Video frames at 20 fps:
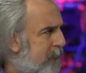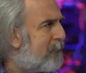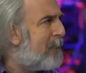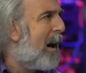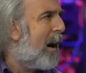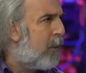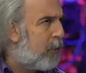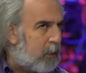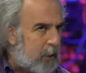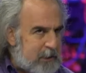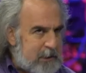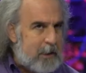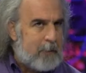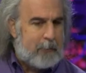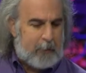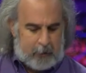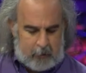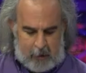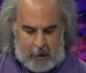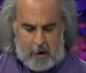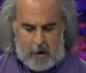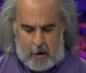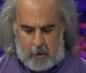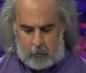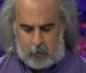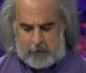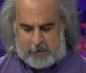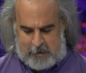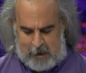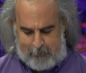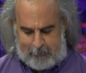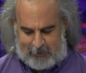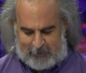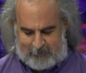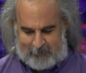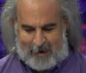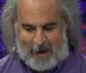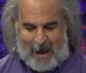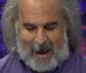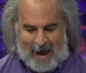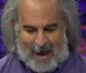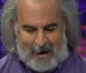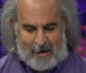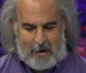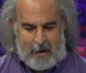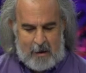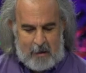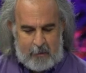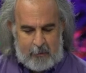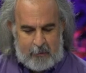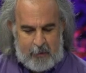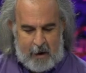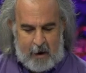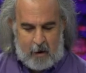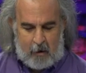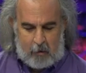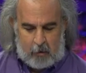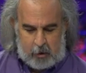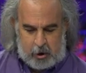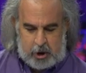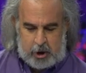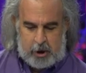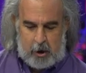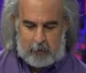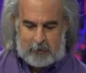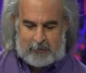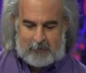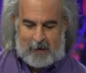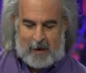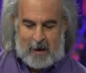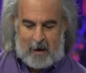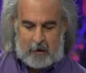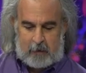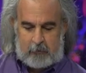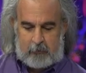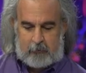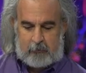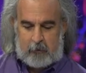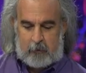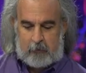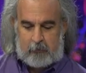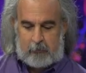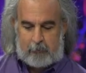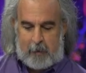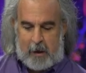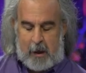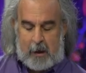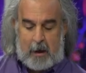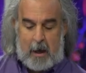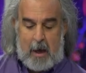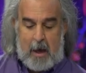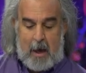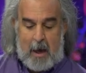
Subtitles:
Malware typically would tip its hat there or show its hands, so to speak.